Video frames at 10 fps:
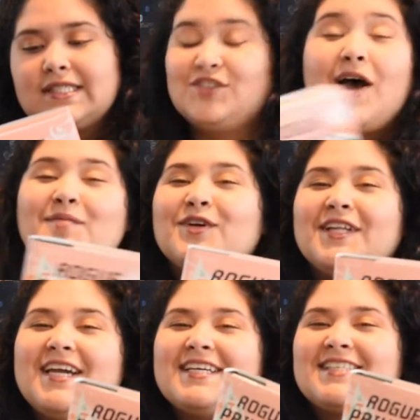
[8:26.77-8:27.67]
So I'm
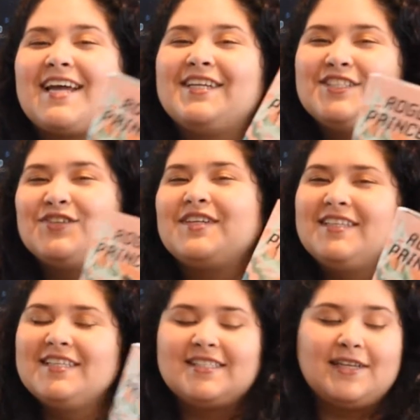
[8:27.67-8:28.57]
really excited to read
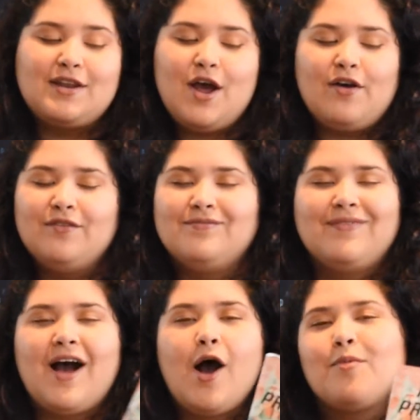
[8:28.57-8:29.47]
this, and
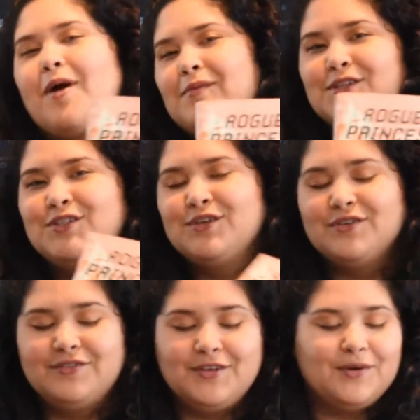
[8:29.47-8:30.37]
I'll probably do a
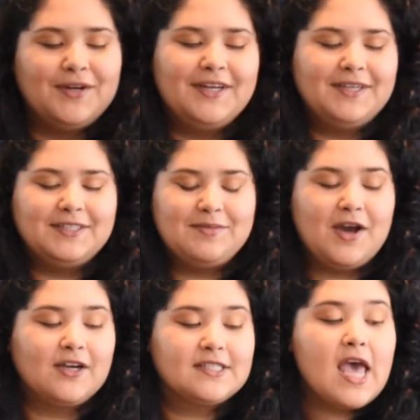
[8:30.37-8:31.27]
review on it, to be
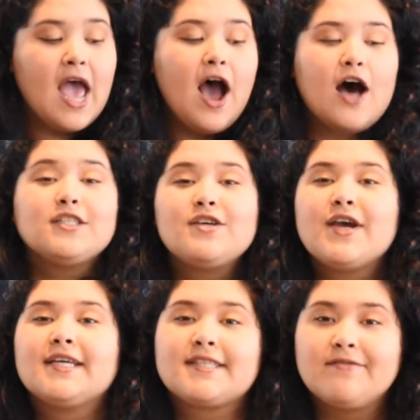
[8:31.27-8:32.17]
honest. Also, you
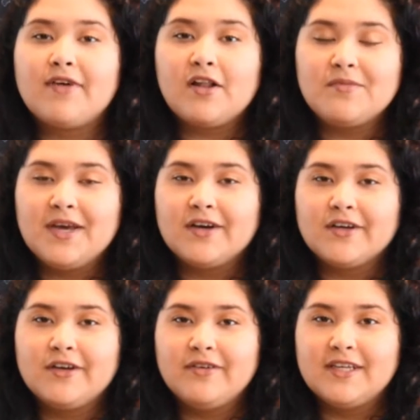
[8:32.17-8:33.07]
guys can follow me on
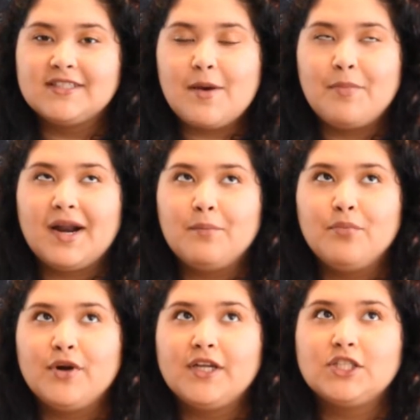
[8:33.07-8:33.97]
Goodreads, but I'm
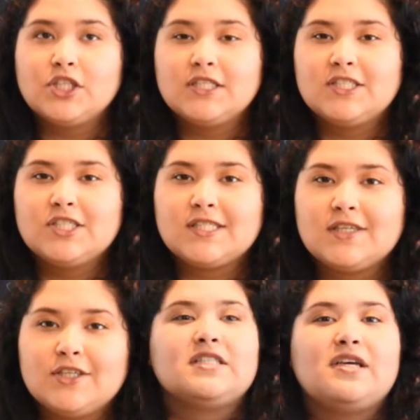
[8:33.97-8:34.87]
pretty sure it's just
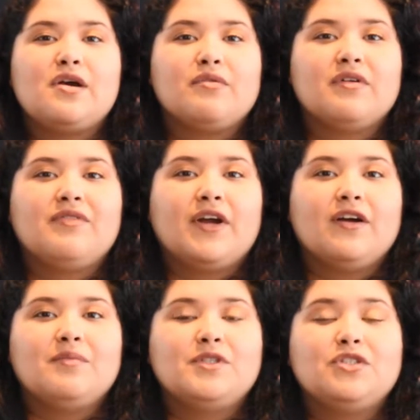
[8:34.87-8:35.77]
under Cynthia
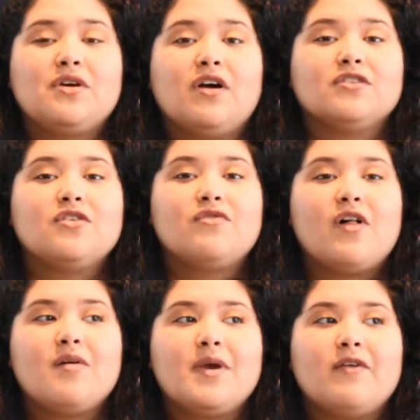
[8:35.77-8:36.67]
Rivera, but you can also
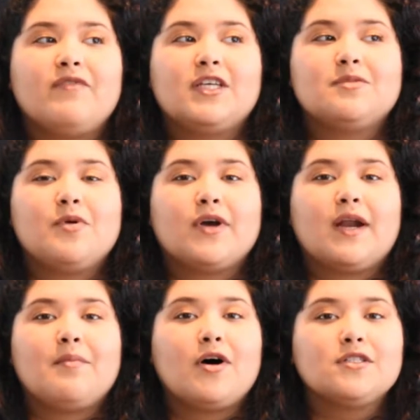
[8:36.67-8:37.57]
follow me on Facebook, and
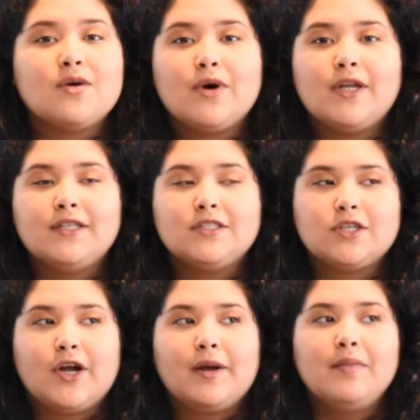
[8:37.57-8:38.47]
I'm also on
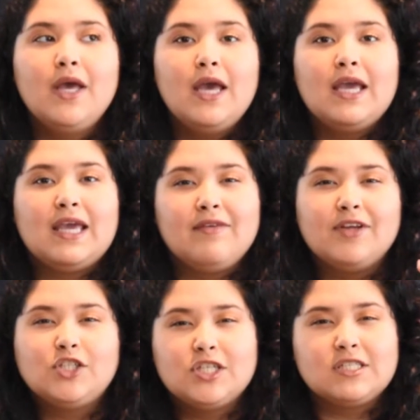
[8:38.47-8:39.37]
Instagram,
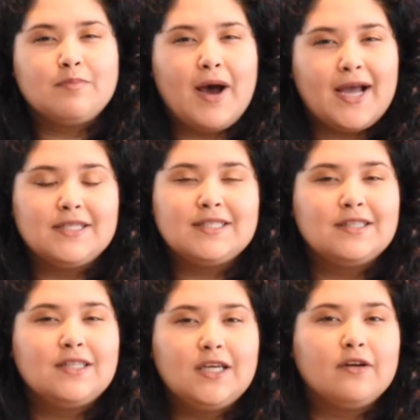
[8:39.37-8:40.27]
even just by
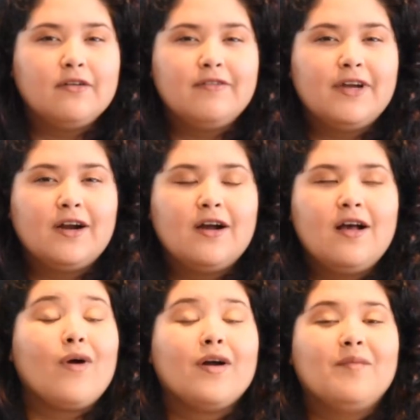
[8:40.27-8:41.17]
Cynthia Rivera,
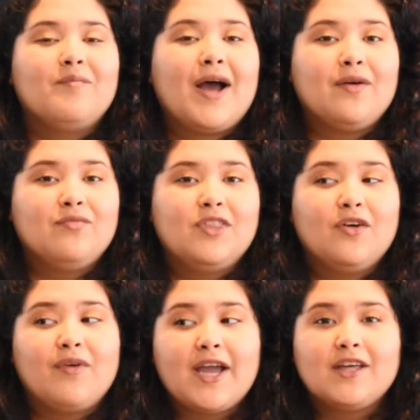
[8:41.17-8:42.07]
or the
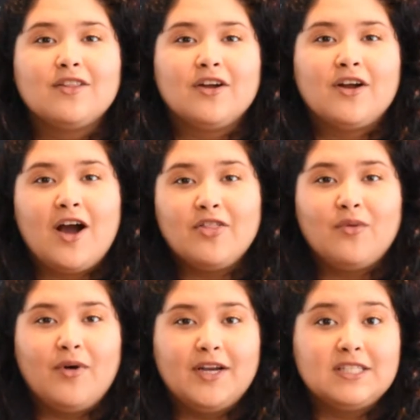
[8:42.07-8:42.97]
regular other
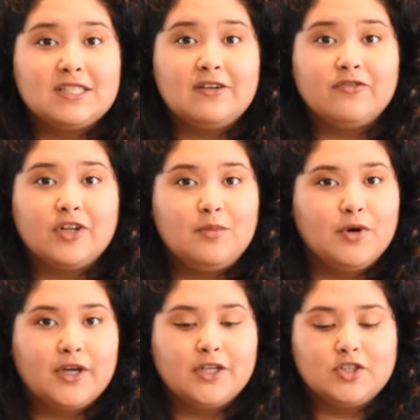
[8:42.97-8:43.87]
one is Sinfully
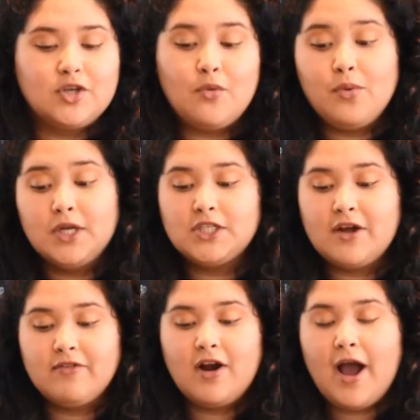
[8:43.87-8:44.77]
Bookish. So
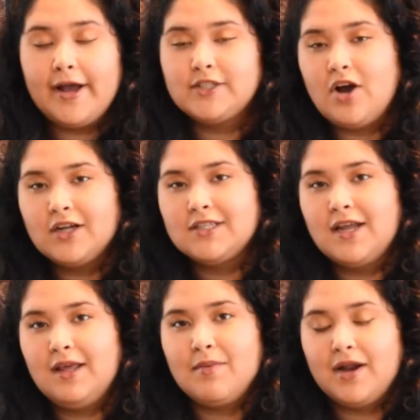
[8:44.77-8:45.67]
whichever, I talk to
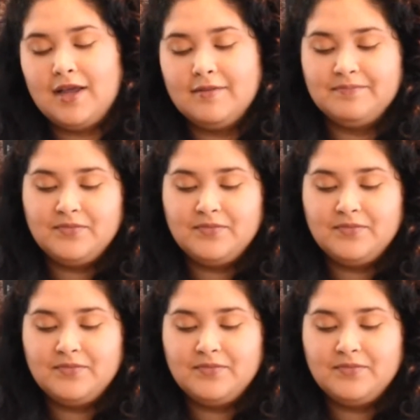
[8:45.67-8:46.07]
anybody.